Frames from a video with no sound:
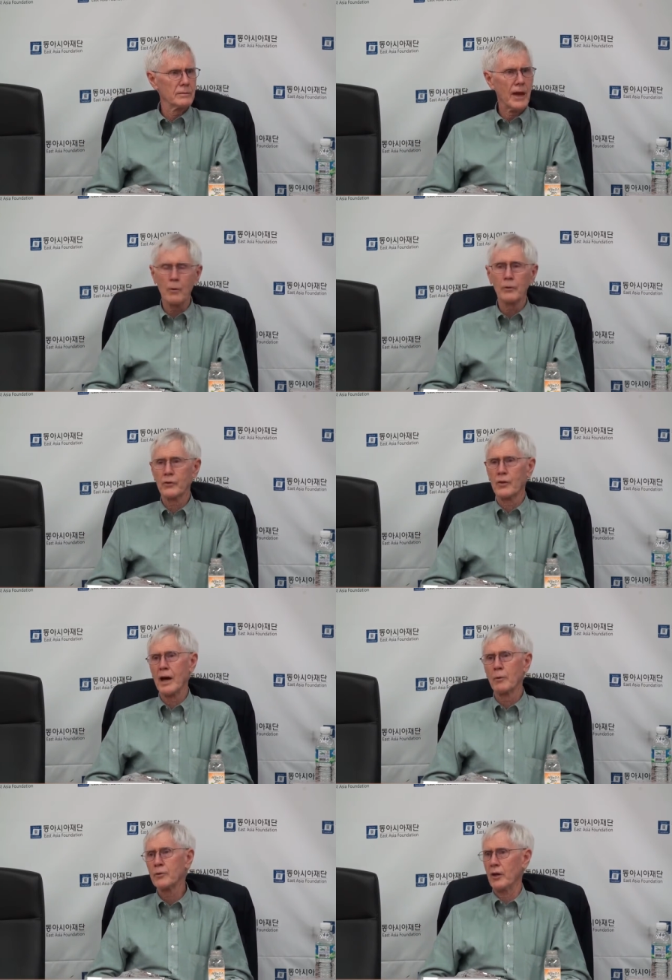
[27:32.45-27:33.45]
That
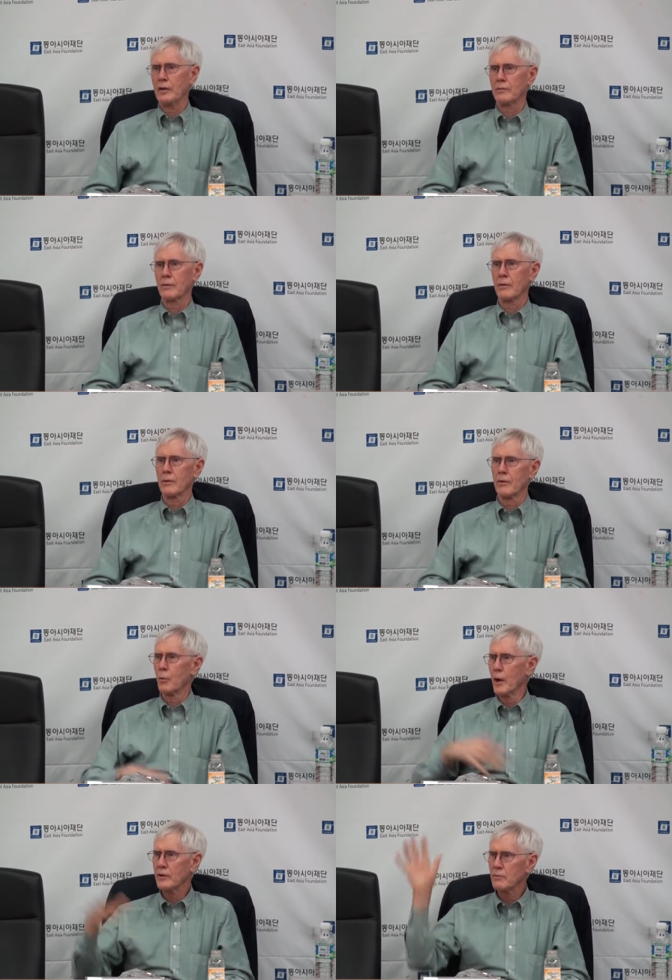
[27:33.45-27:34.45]
was it. The
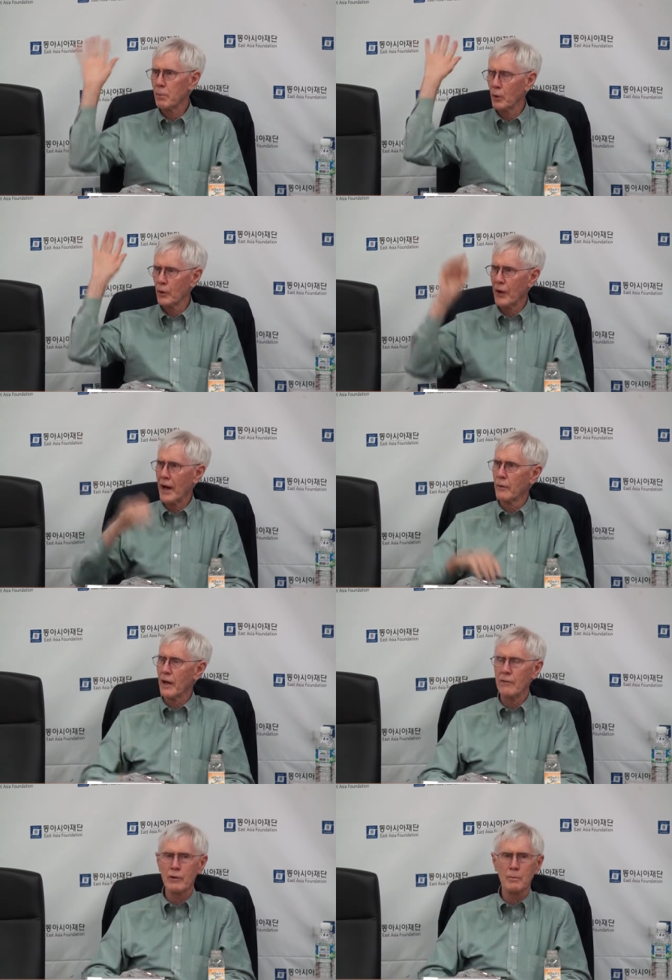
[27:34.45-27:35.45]
West pulled
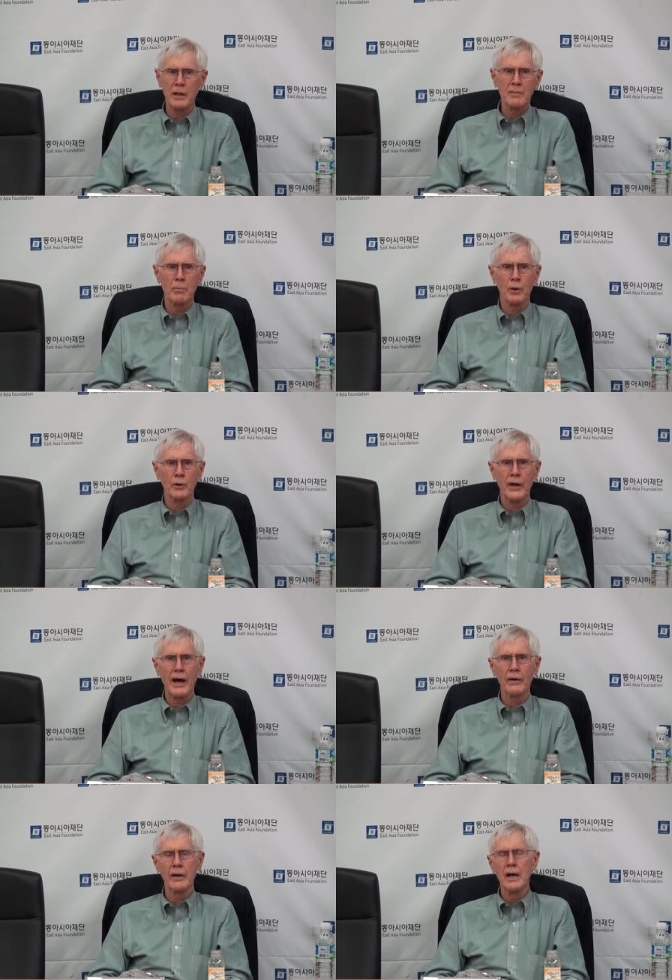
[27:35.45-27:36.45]
out, everybody pulled
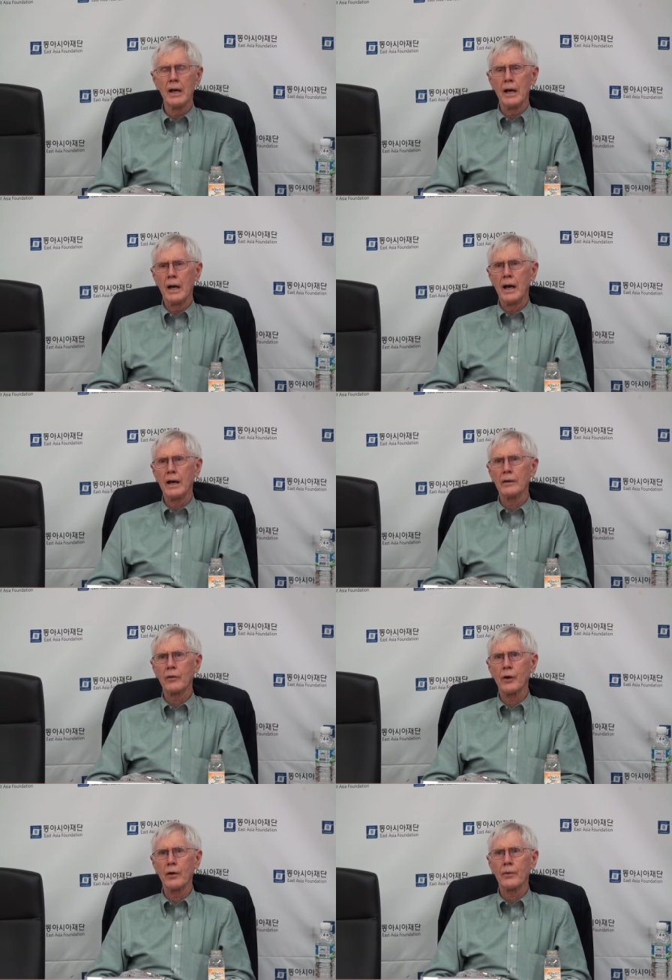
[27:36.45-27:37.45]
out, and
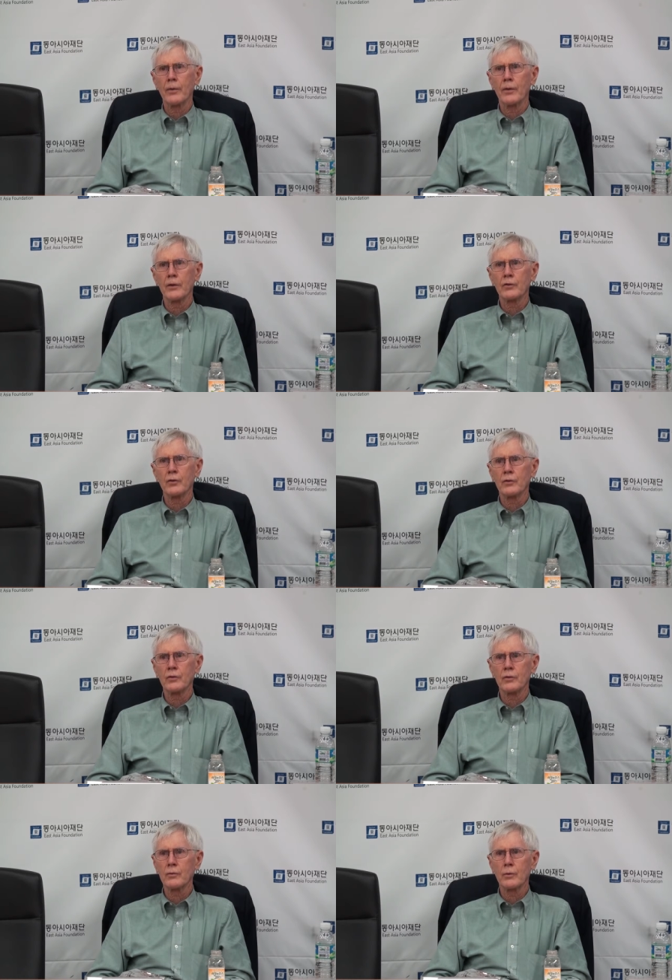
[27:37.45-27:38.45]
thought,
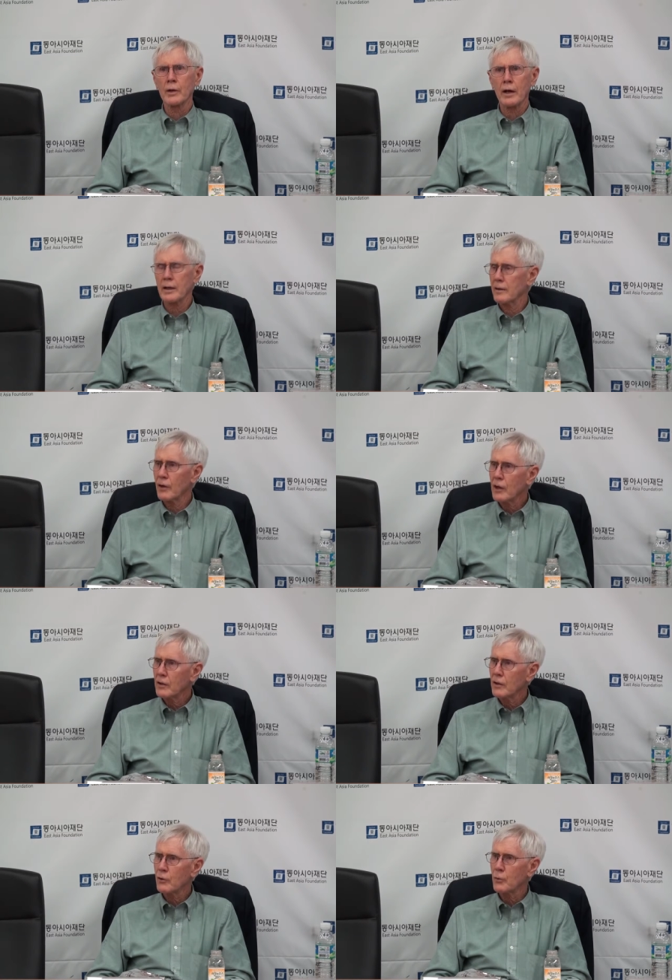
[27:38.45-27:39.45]
we're not going to have
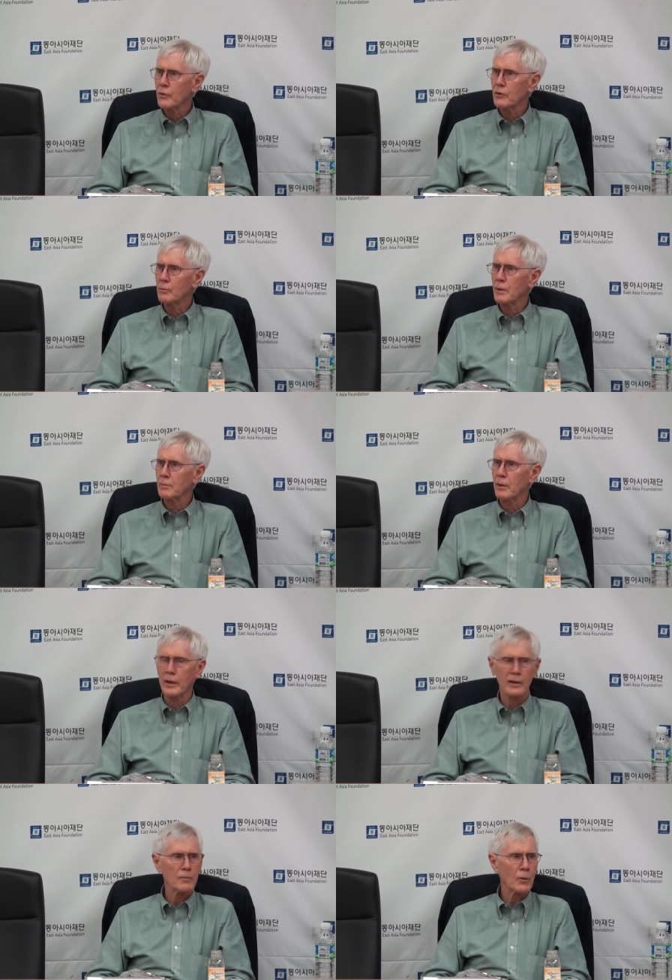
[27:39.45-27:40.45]
anything to do with these people
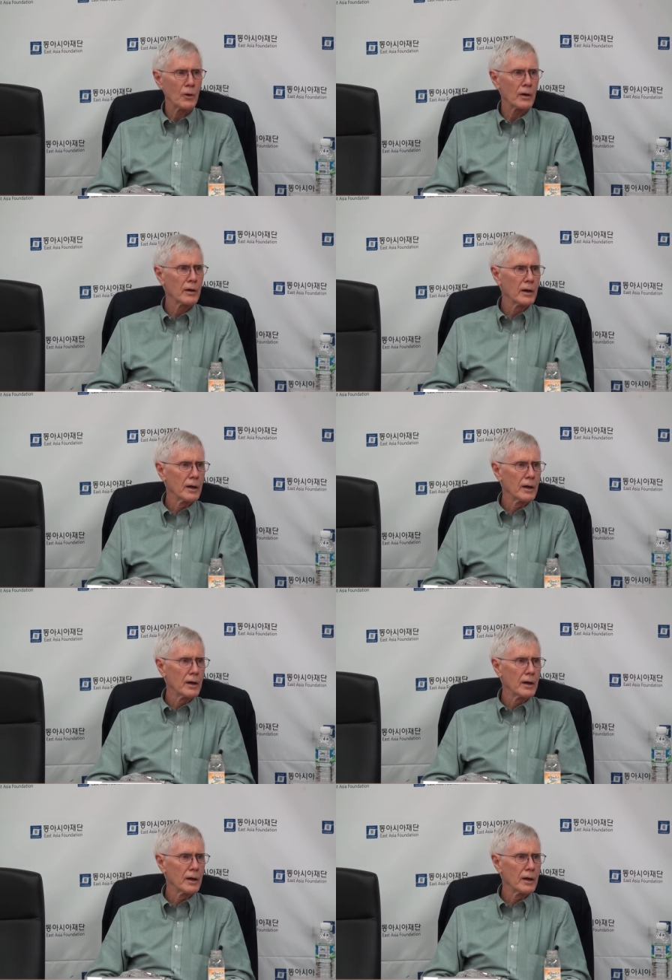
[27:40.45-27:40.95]
anymore.